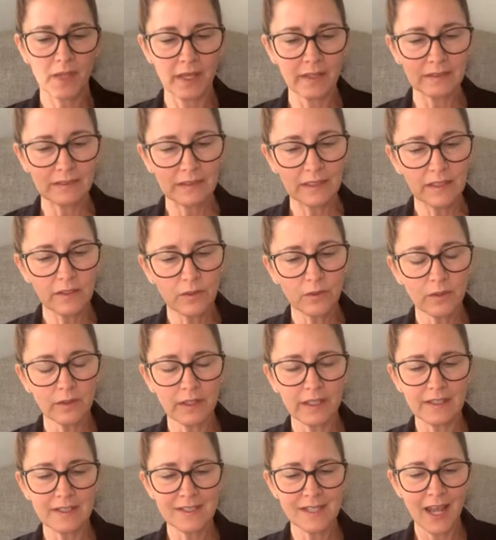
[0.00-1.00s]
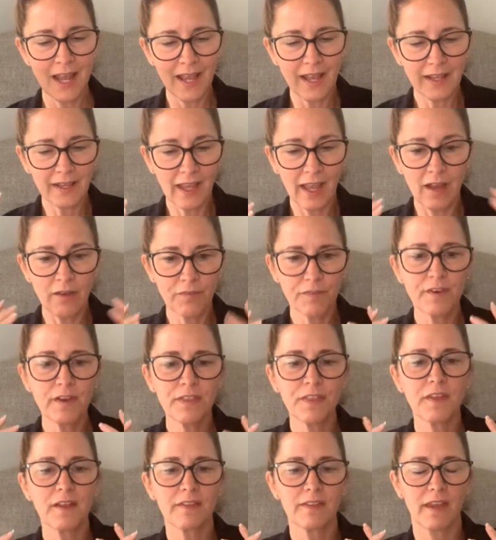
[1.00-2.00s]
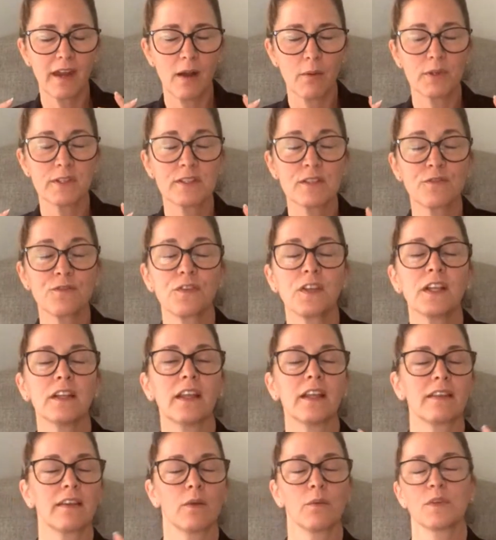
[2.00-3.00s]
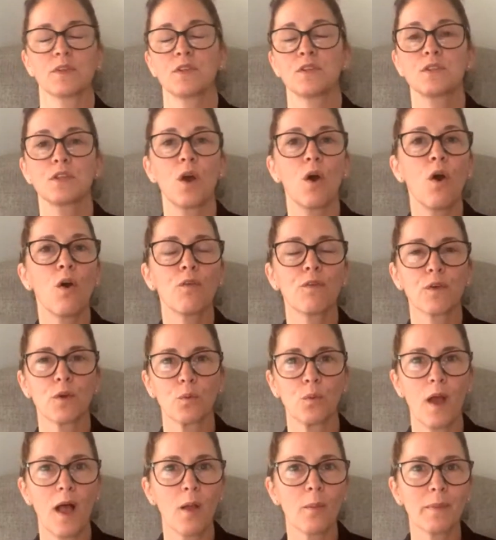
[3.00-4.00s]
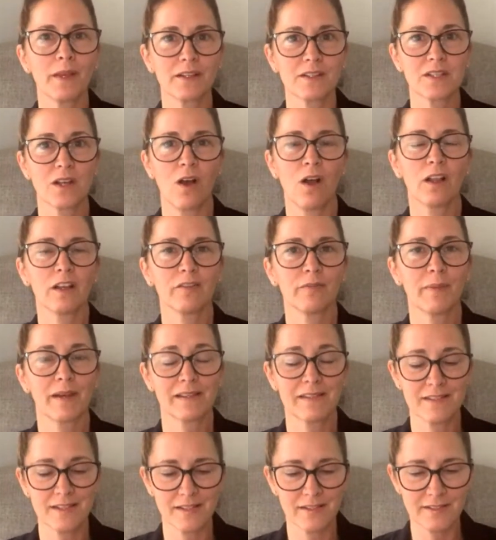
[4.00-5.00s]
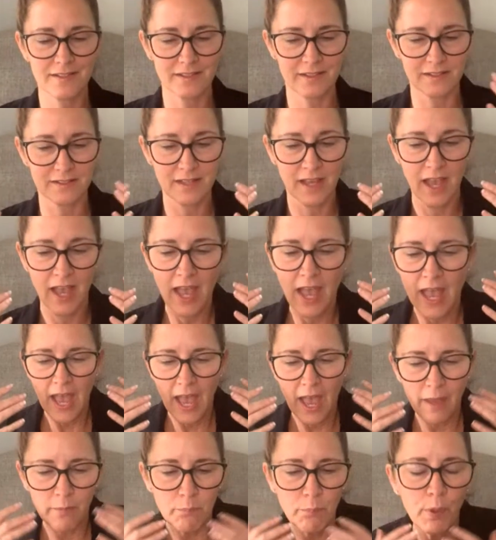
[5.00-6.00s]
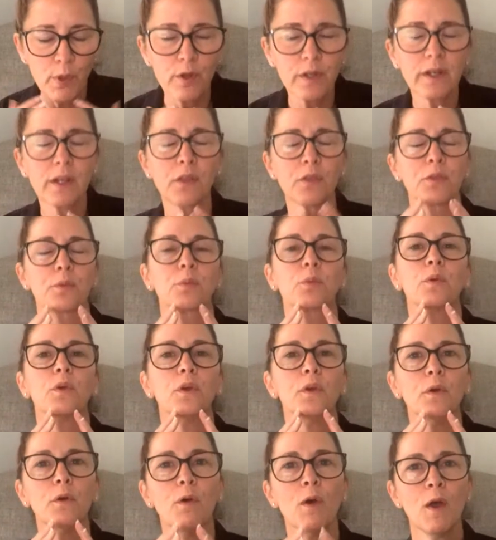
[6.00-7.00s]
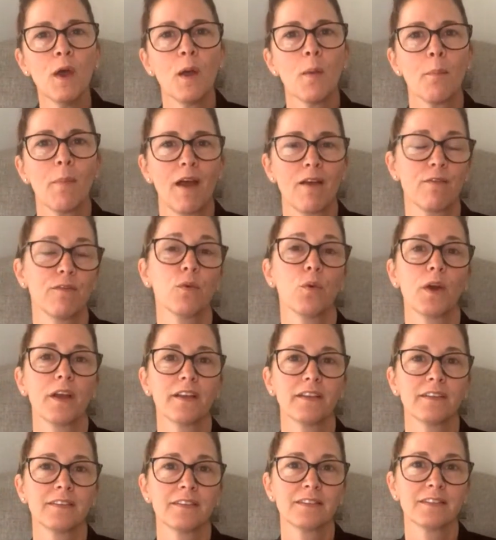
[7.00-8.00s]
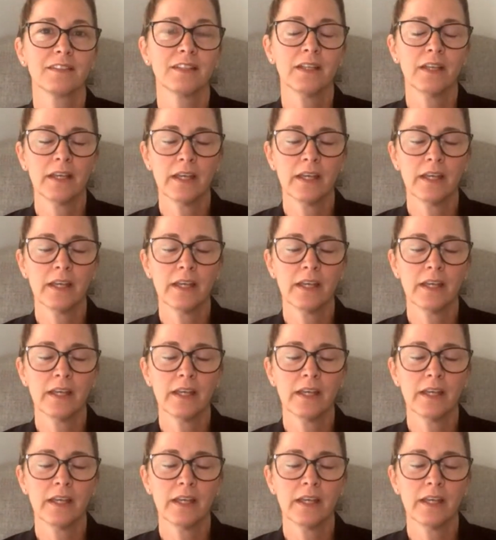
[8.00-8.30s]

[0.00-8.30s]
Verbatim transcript: and literally take everything that I was feeling that was so overwhelming to all of my senses and put it through my voice.